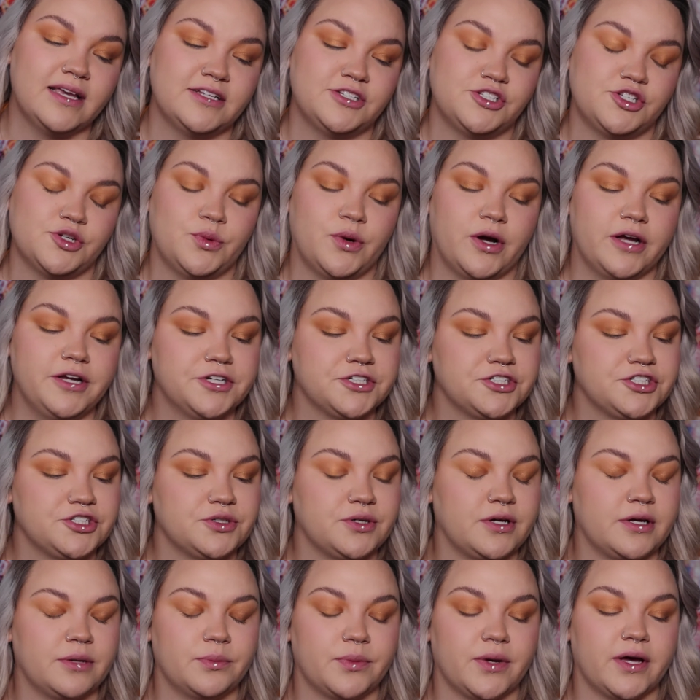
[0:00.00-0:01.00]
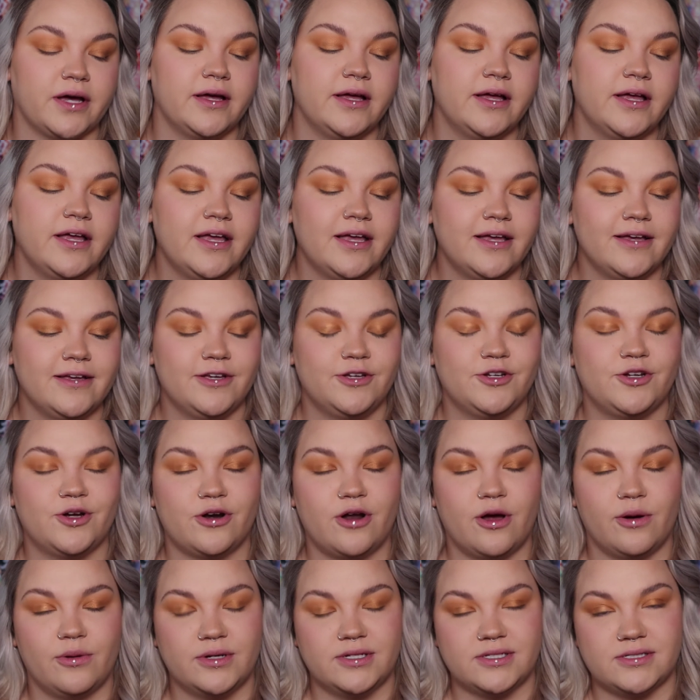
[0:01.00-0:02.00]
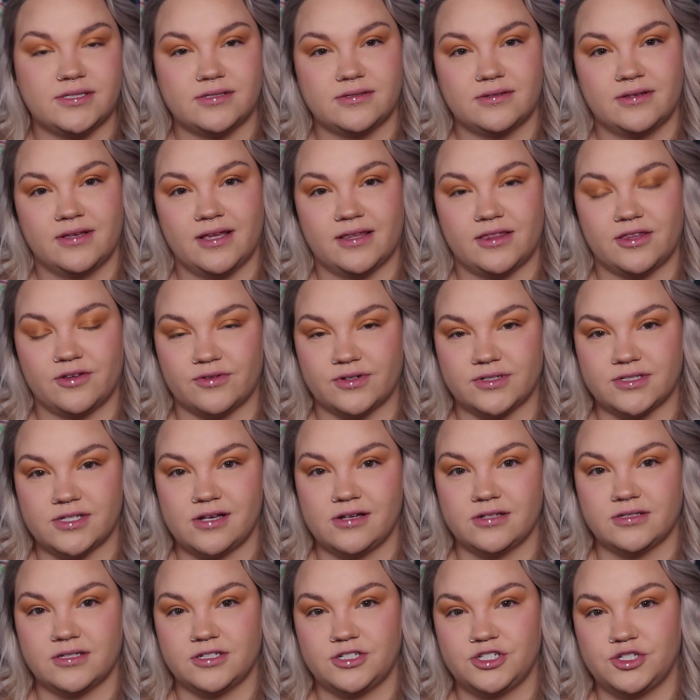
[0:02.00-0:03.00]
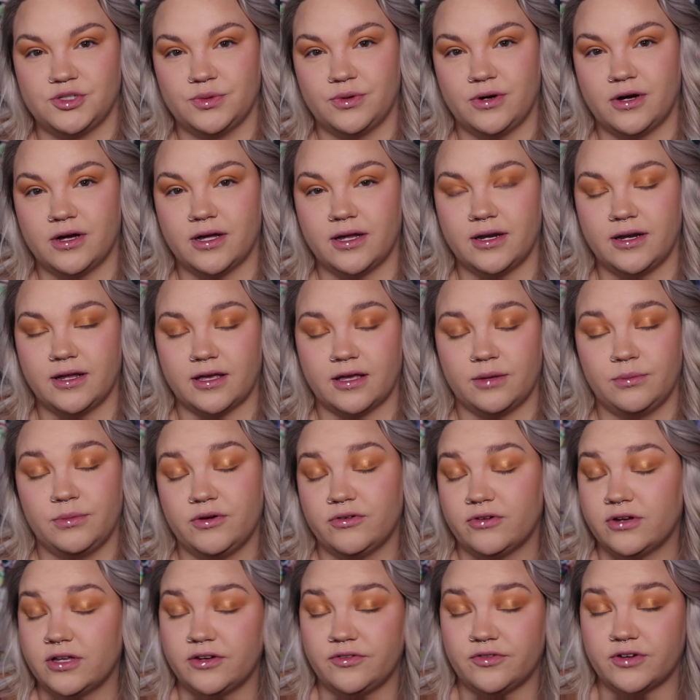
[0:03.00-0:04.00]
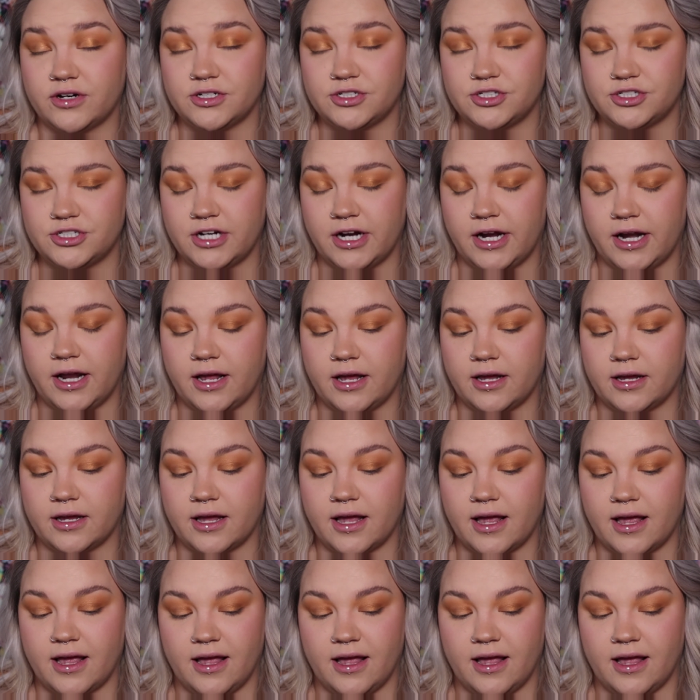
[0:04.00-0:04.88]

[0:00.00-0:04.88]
what you're doing, but you don't always get the result that you want, and it can be really frustrating.